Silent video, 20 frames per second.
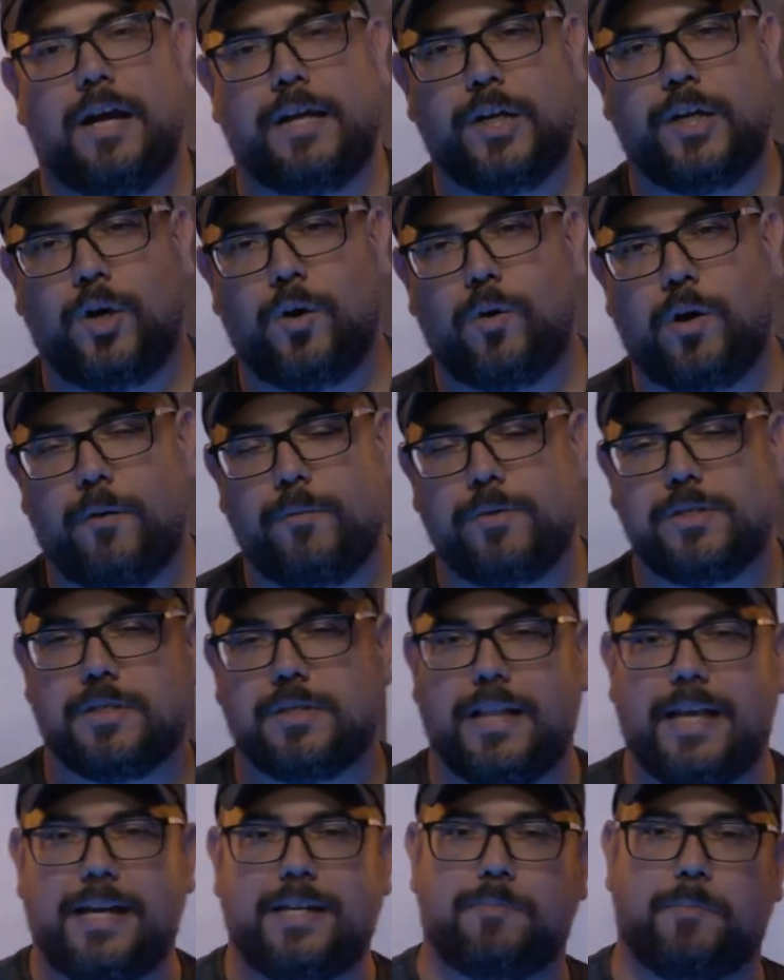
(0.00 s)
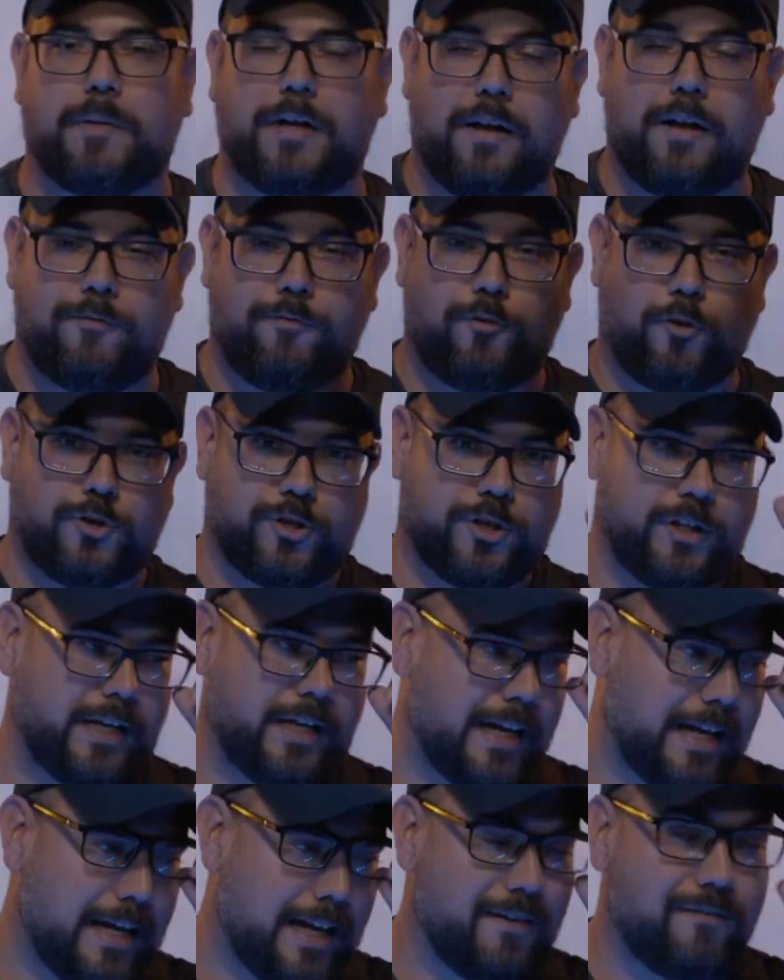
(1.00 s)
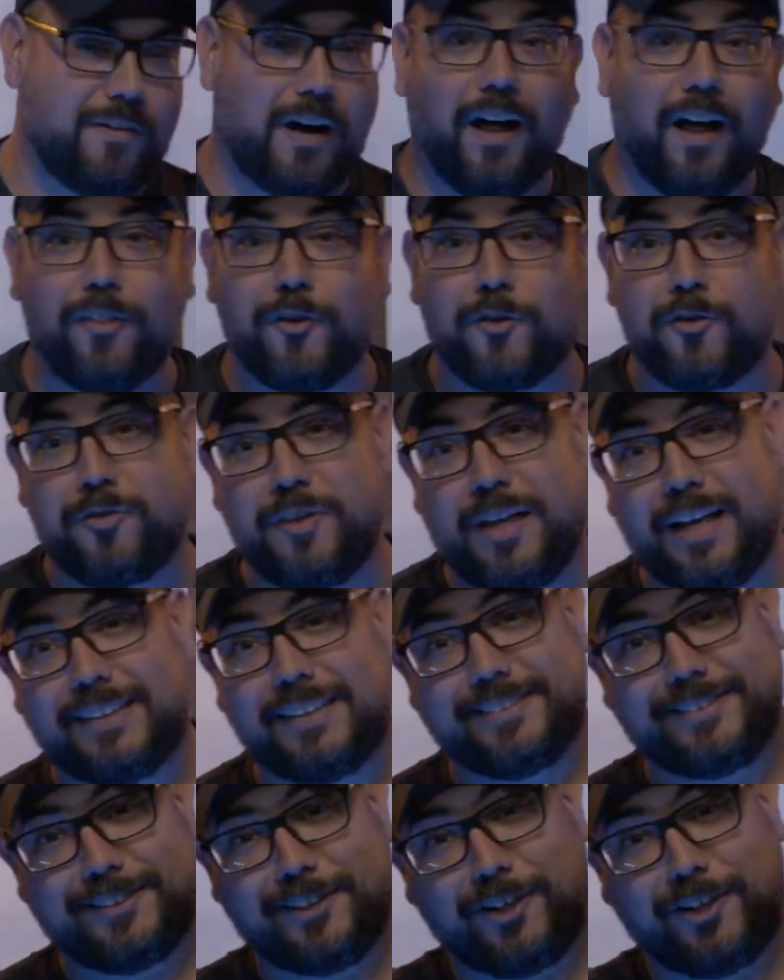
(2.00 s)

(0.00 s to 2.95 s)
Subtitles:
I know I was late, but unfortunately, I have other things and